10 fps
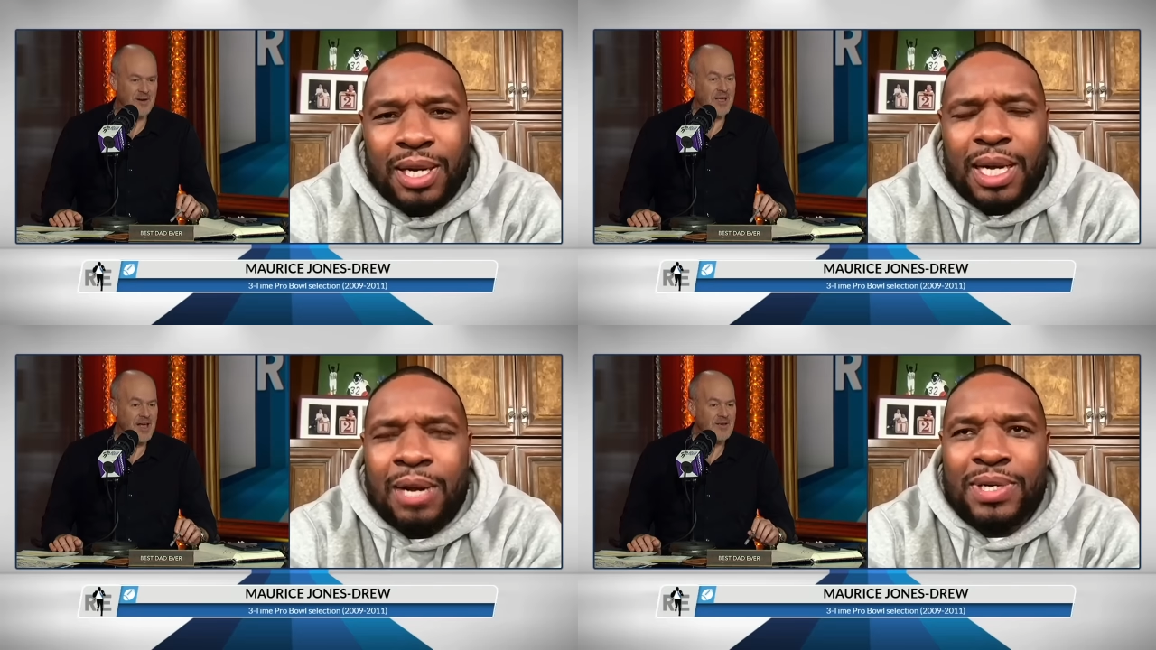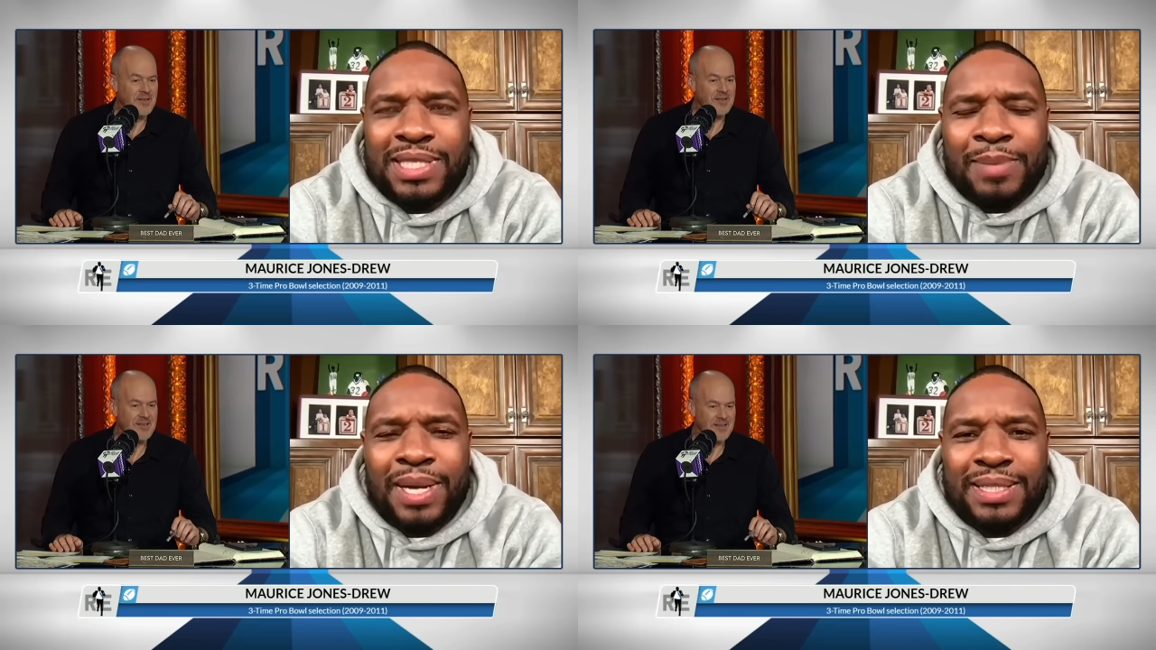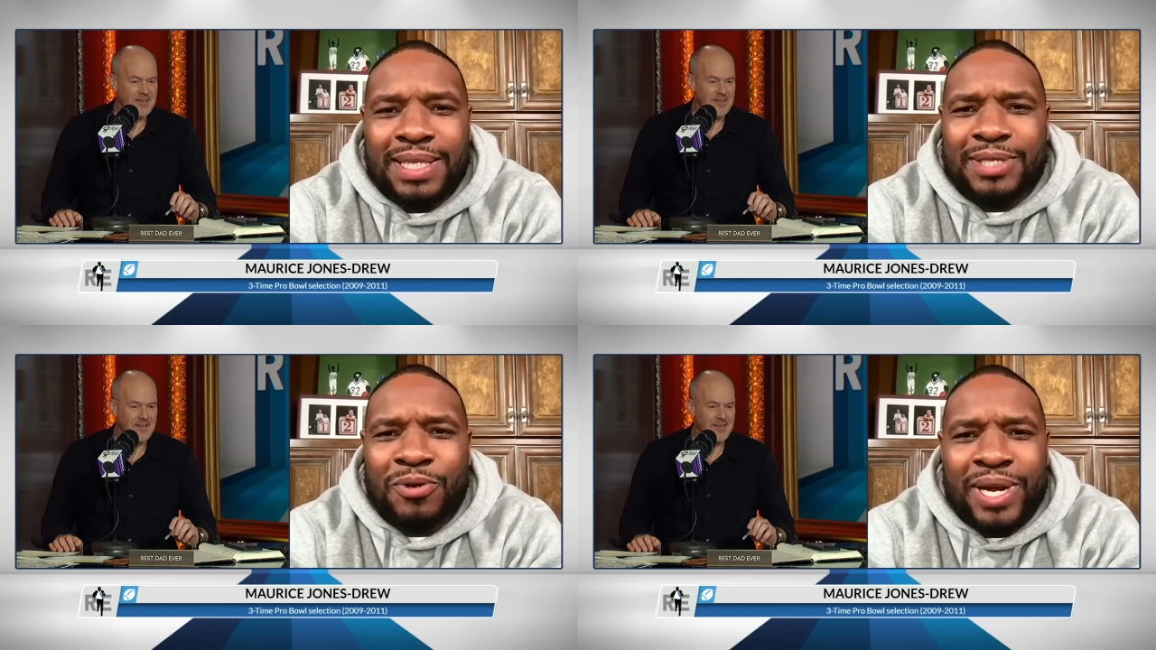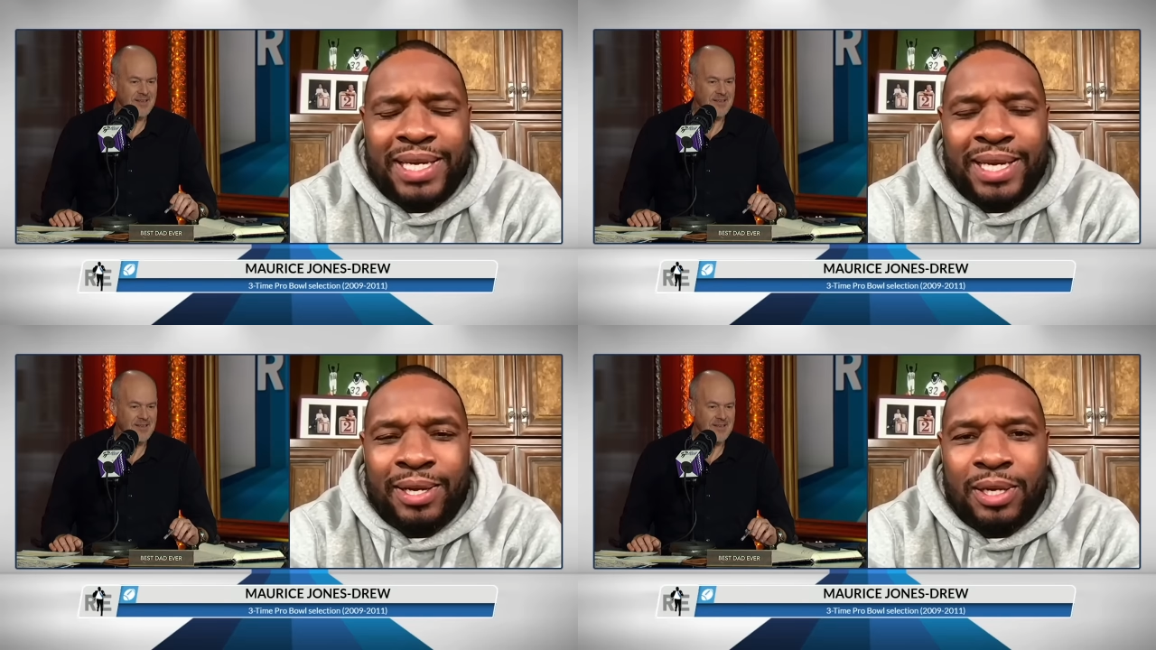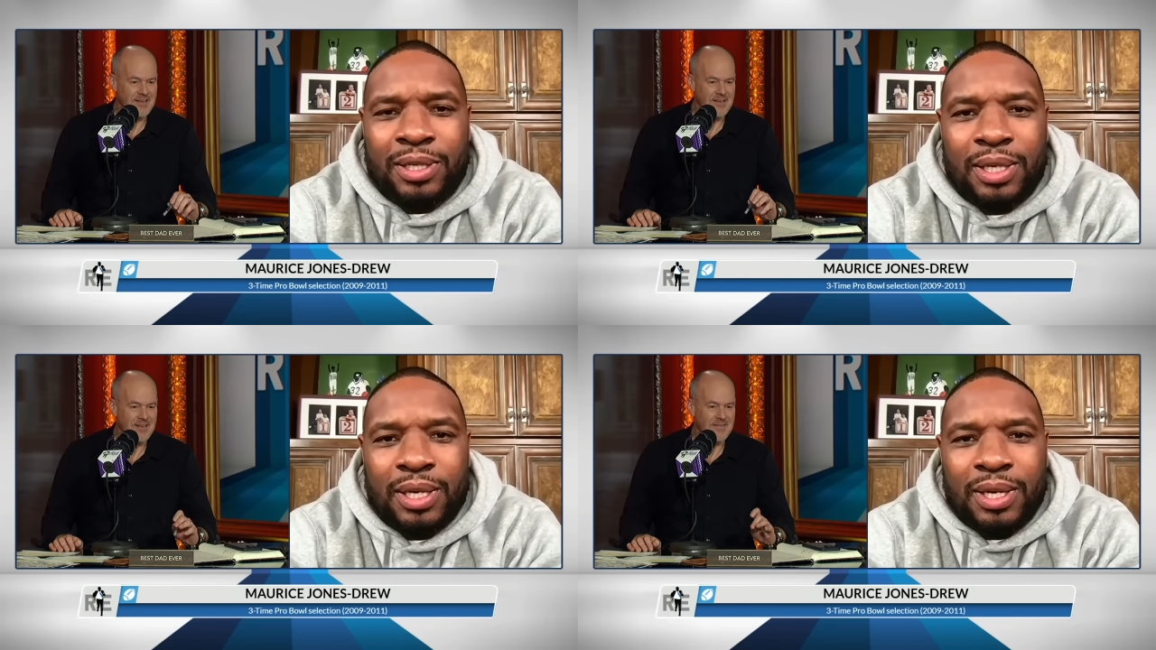Speaker 1: Okay. I want to say my sixth grade
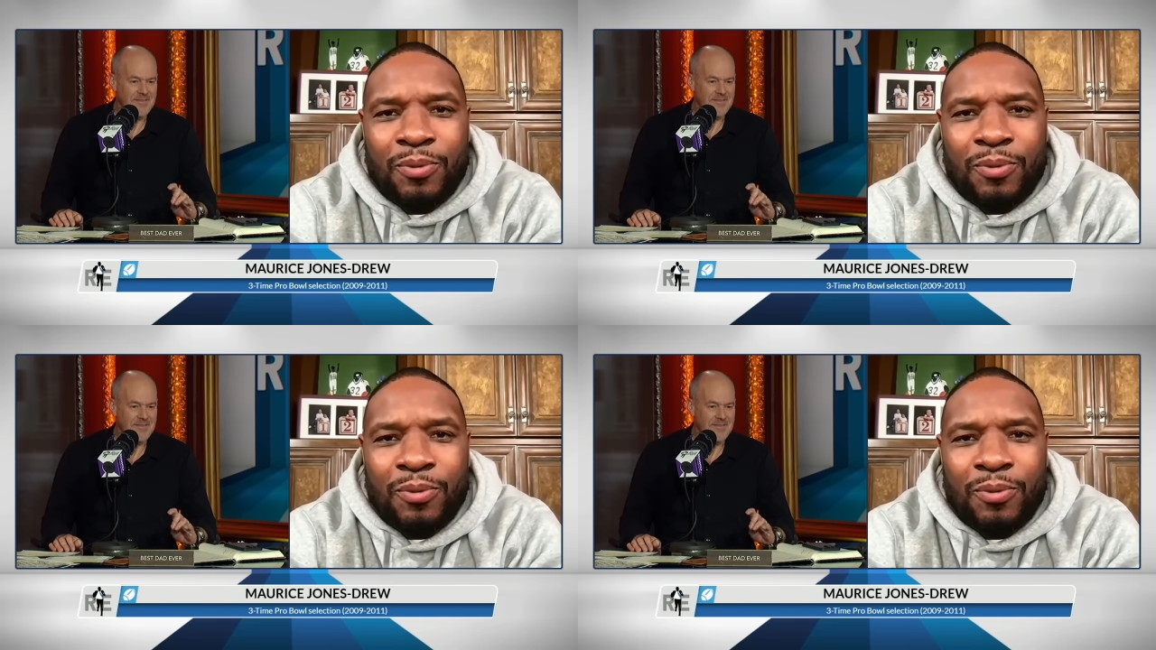year.